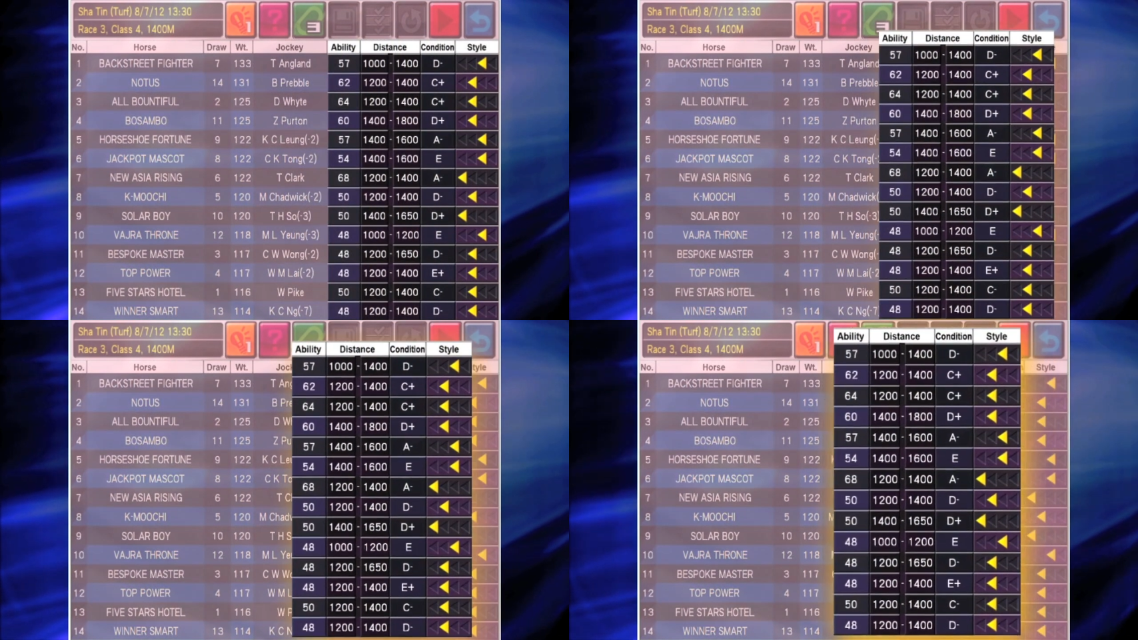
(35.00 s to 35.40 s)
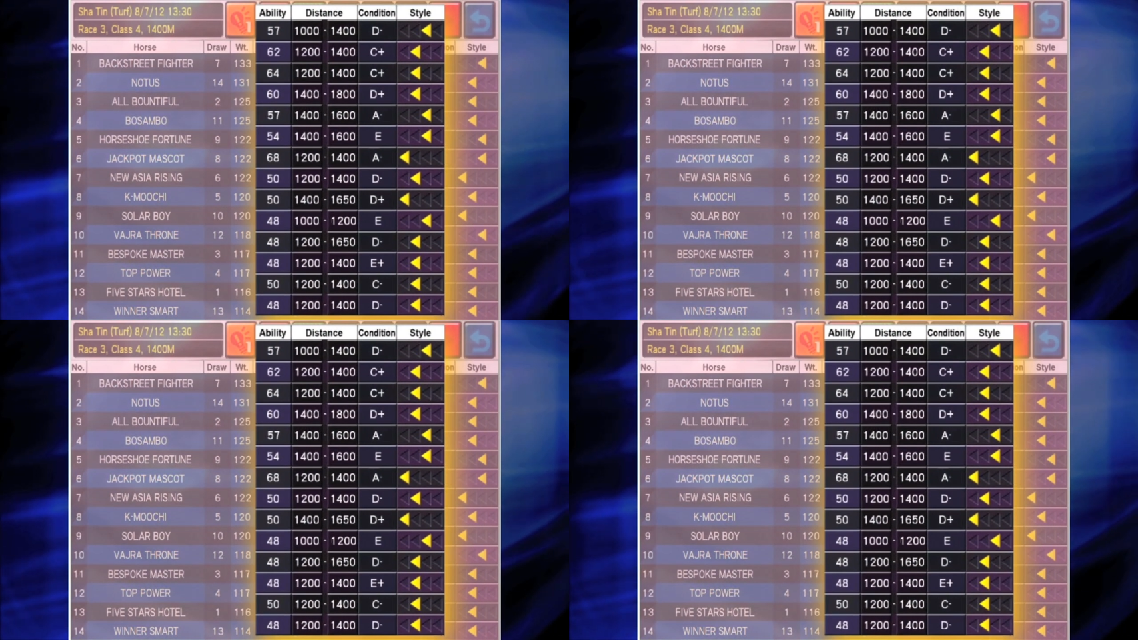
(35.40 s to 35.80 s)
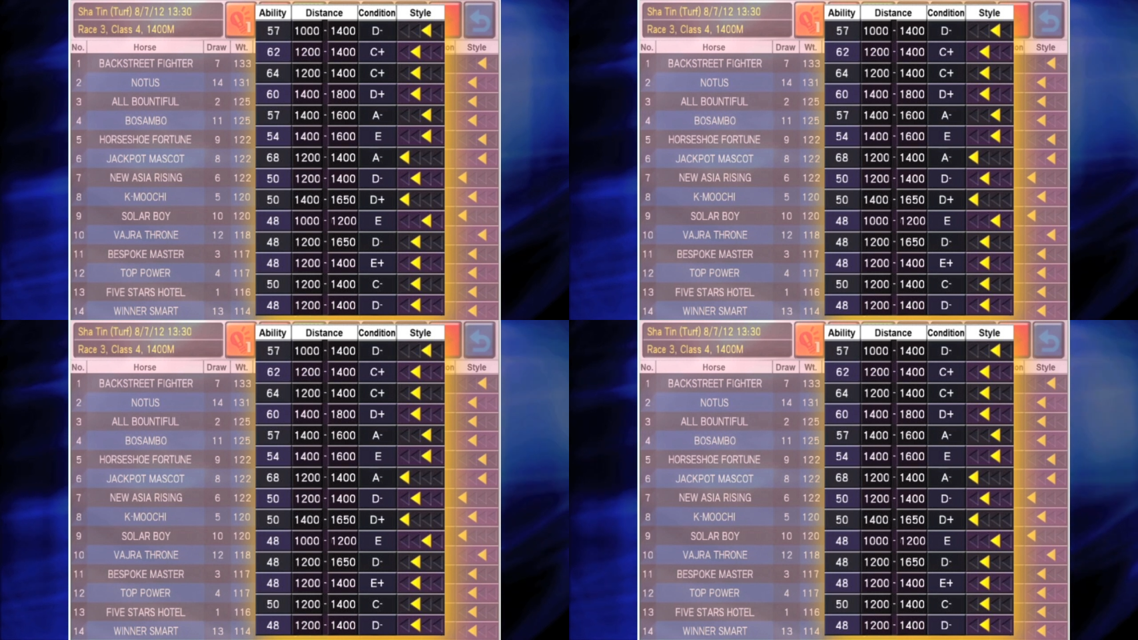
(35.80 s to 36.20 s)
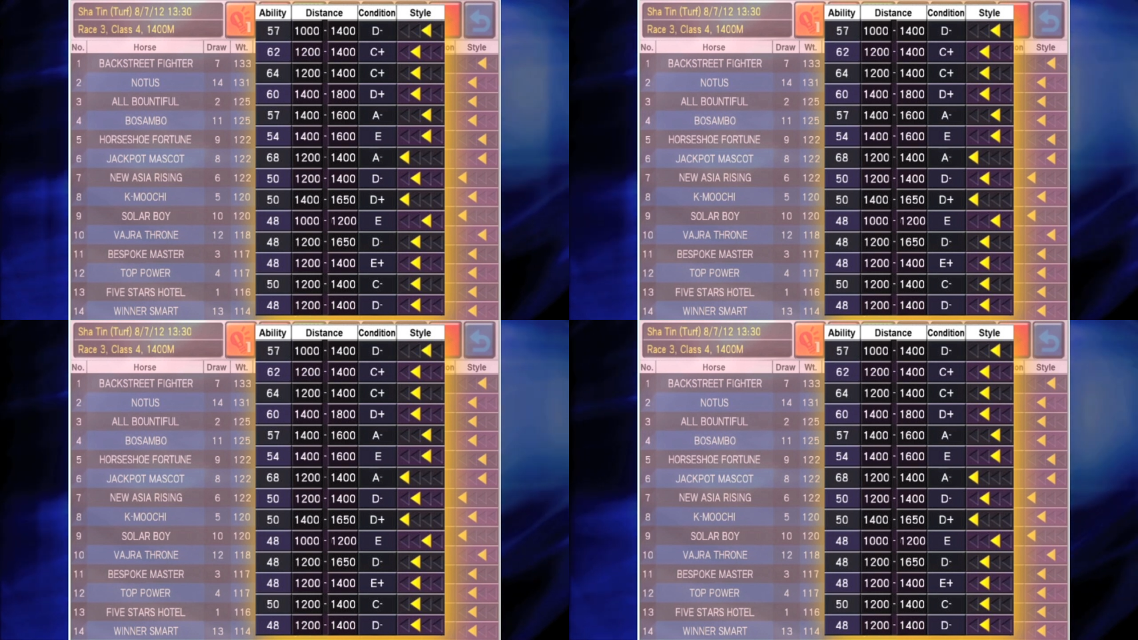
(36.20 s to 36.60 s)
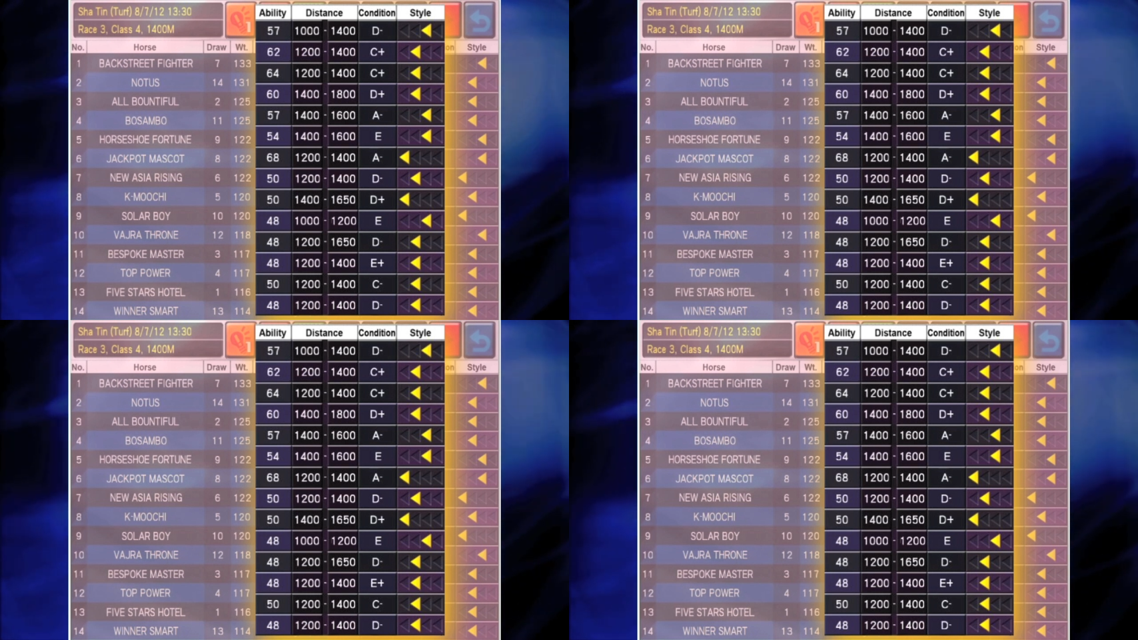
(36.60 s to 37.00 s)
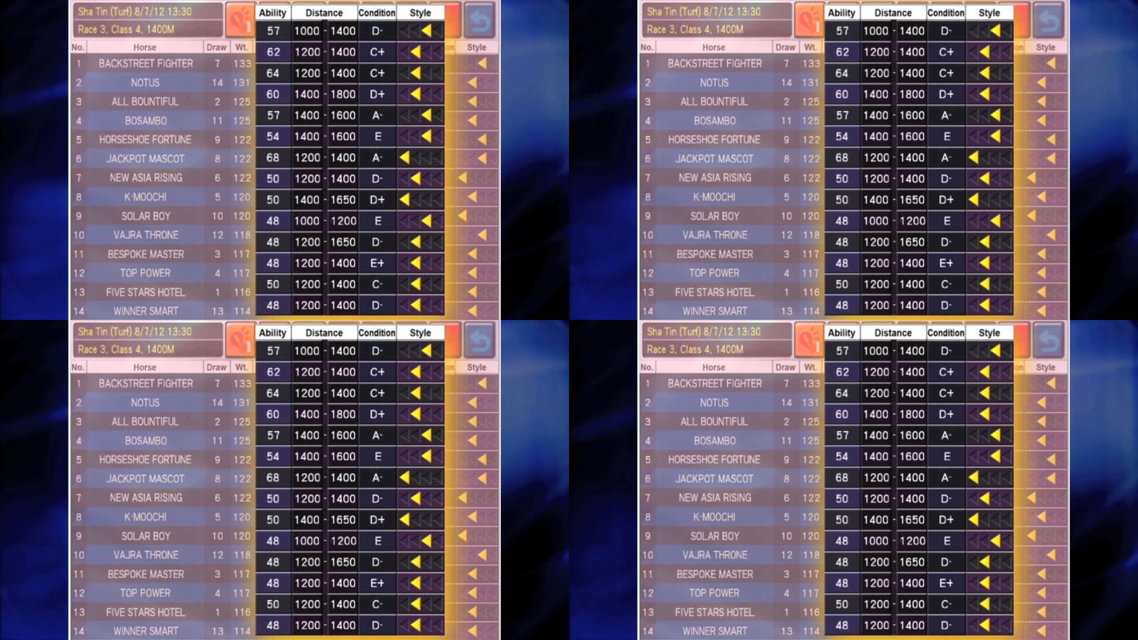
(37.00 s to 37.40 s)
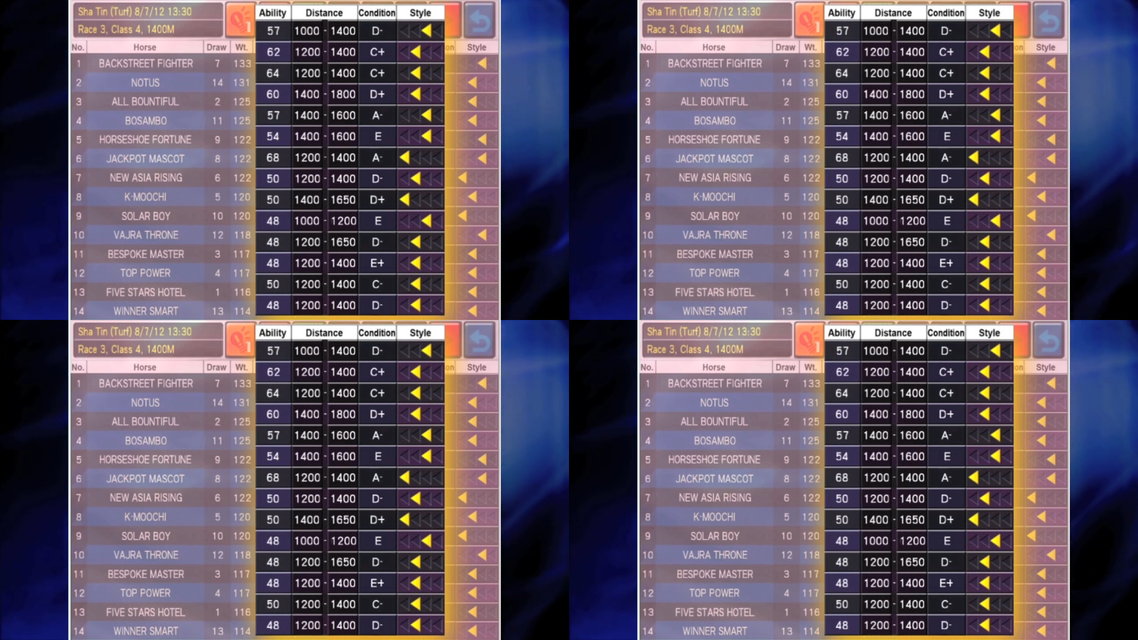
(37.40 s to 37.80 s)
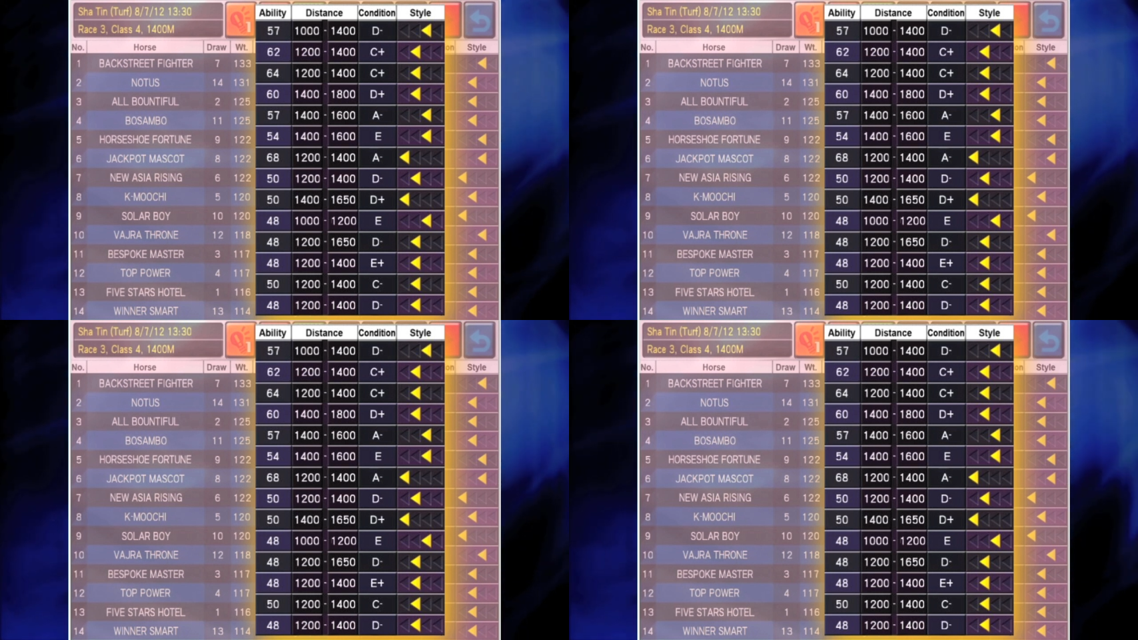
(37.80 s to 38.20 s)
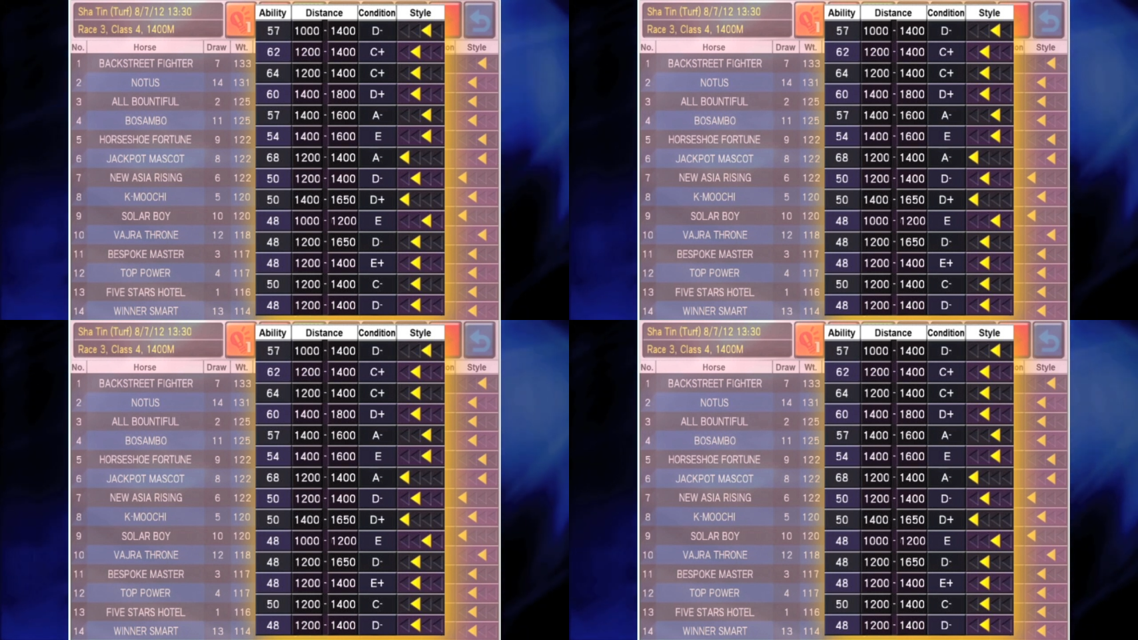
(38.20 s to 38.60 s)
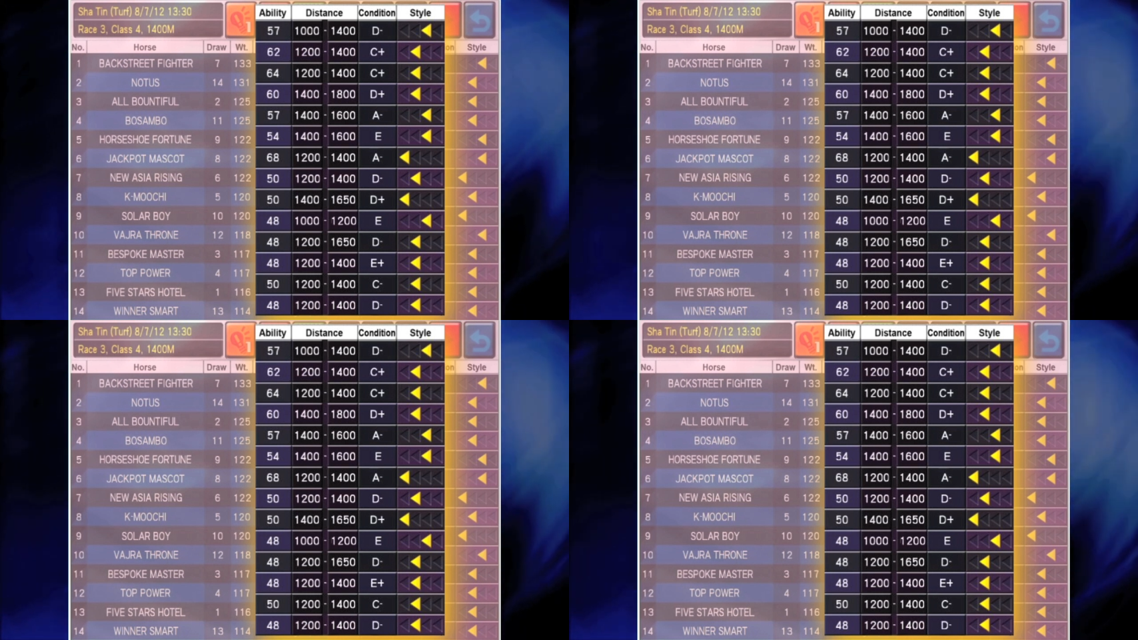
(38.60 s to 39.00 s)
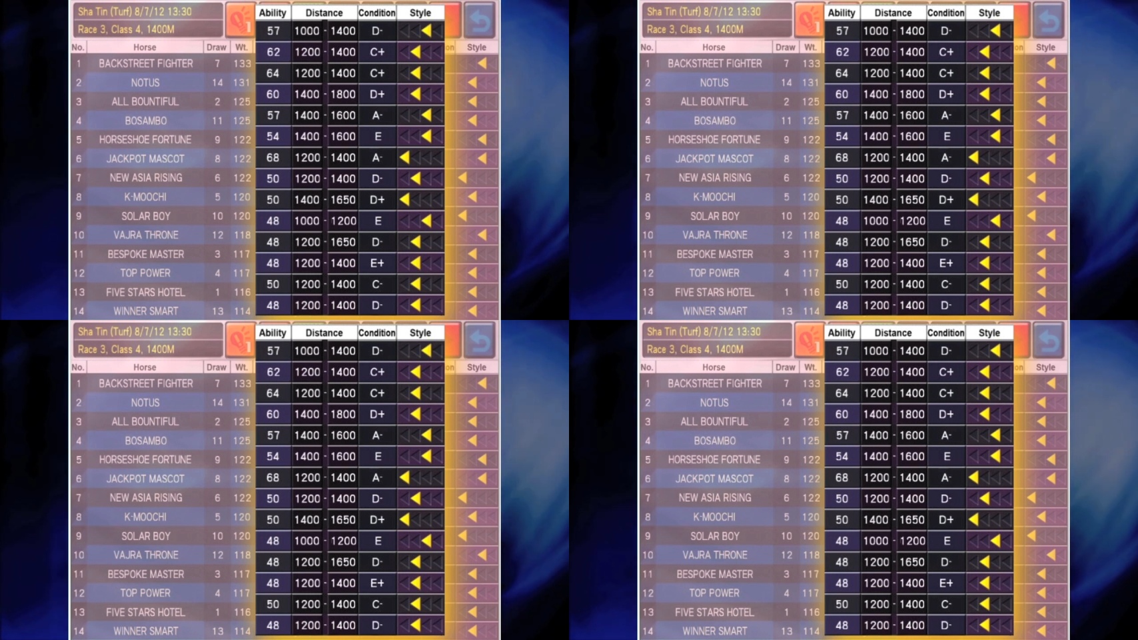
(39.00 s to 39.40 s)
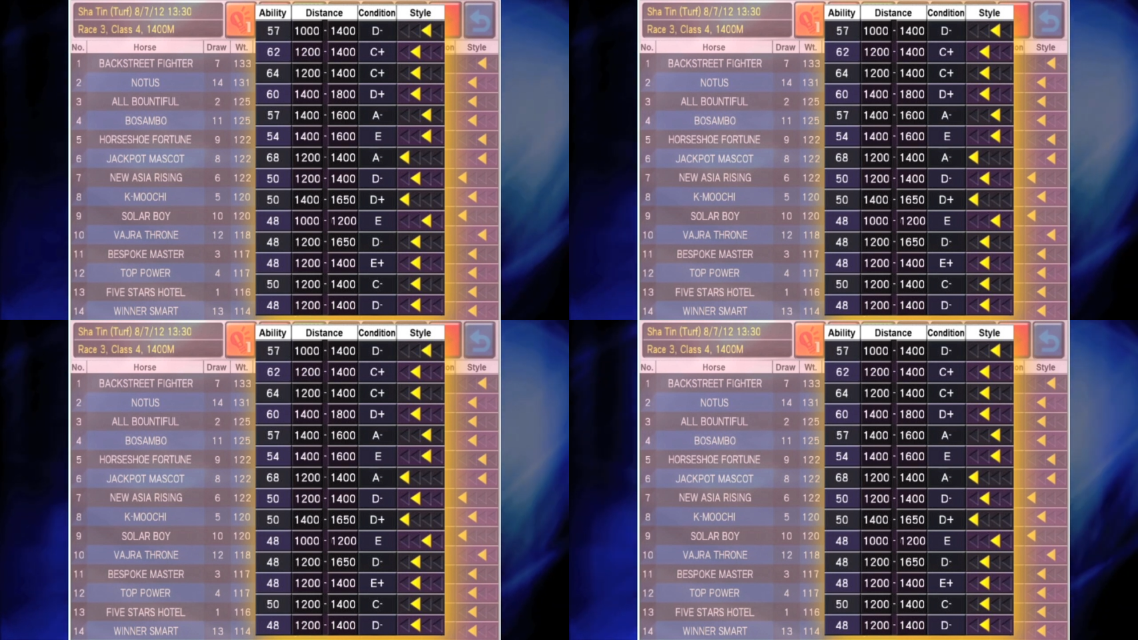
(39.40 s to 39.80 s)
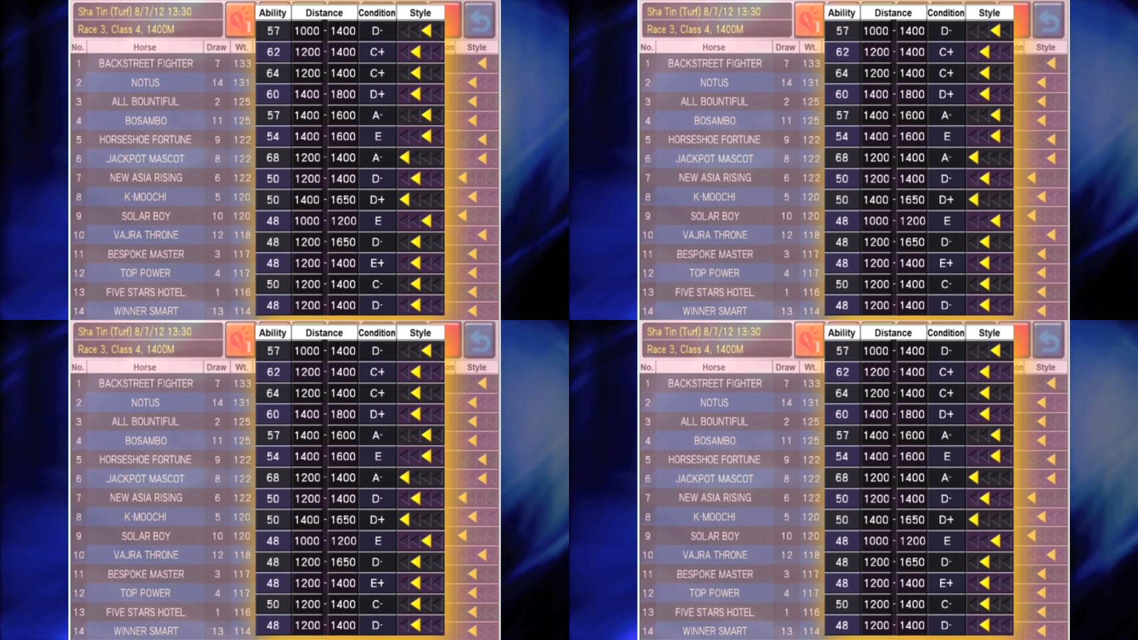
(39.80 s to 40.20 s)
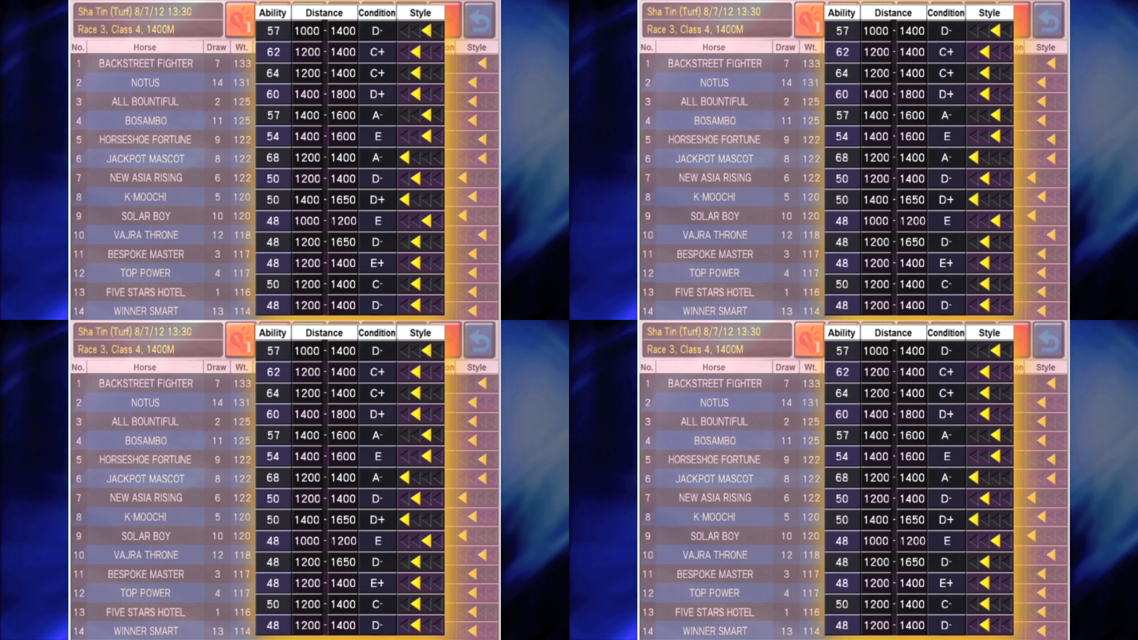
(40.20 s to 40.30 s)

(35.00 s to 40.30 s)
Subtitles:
Nobody's mouth can be seen.